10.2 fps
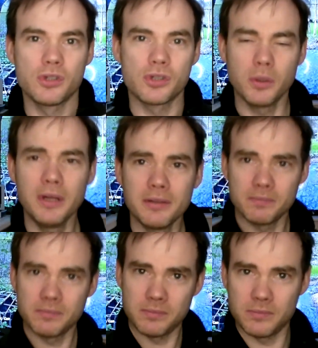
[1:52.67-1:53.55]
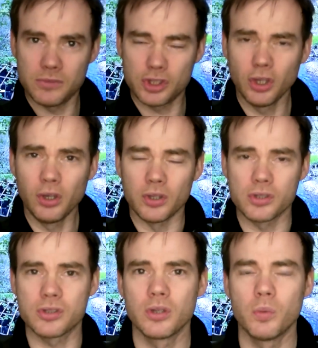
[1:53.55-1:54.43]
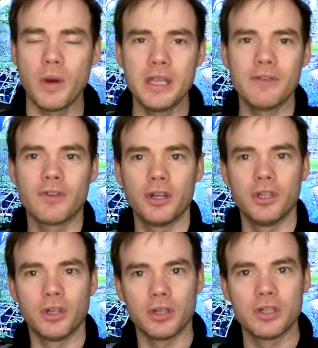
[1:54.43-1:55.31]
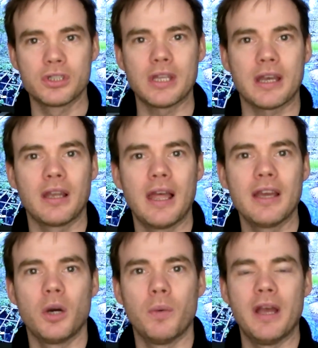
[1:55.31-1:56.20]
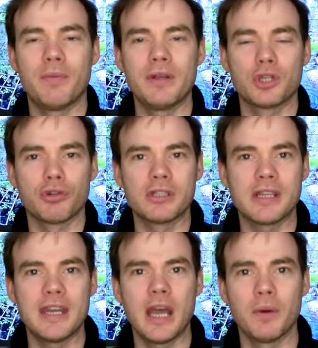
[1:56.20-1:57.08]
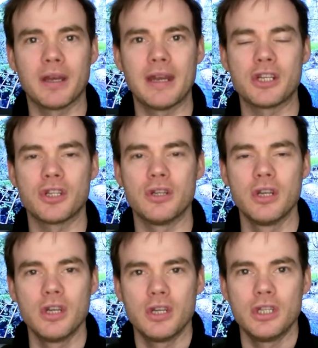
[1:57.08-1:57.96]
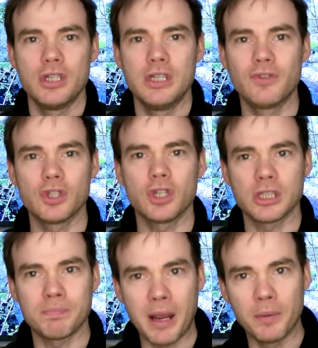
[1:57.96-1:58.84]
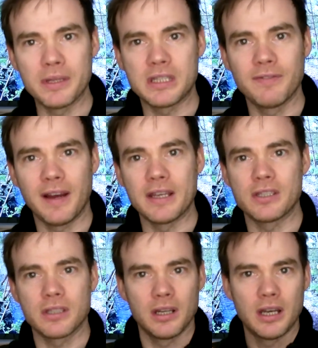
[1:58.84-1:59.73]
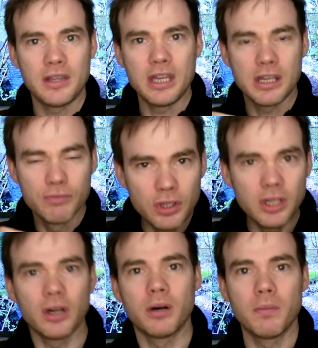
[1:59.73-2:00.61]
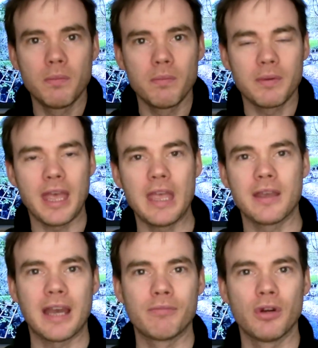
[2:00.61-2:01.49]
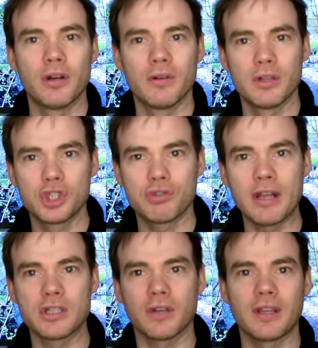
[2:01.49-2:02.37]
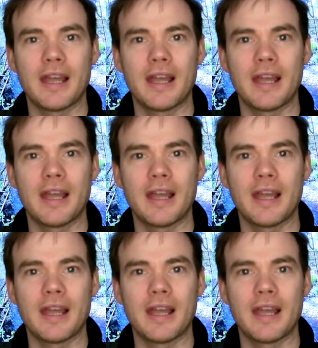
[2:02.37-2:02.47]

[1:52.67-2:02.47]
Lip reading: So at source, where you've got your second Ligowave, where you're struggling to get a network connection, you've just got to power this device, and then you can run your camera straight off the